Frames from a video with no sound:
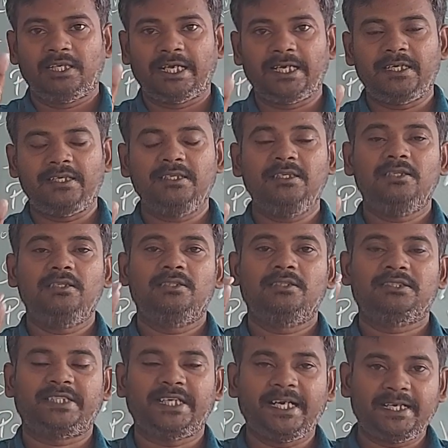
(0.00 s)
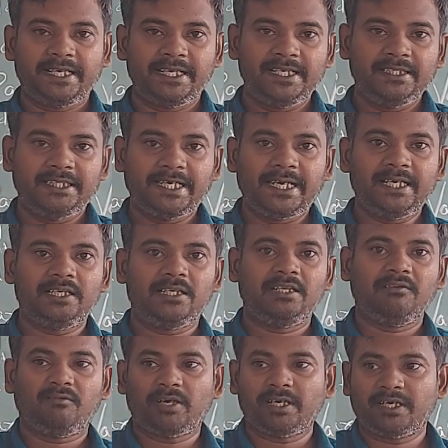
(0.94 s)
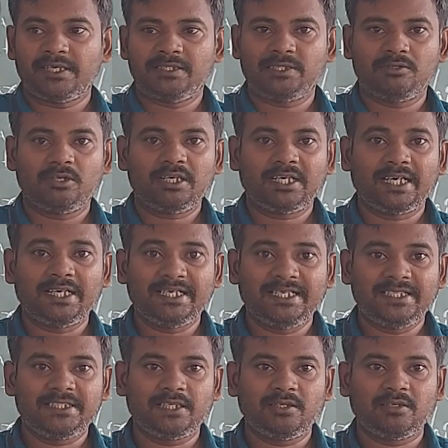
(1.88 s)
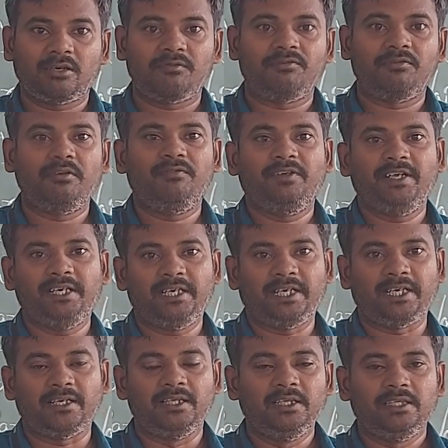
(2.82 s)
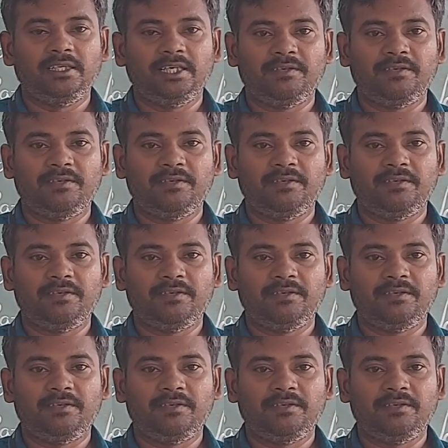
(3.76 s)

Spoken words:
and stating that what is the condition of your feed line.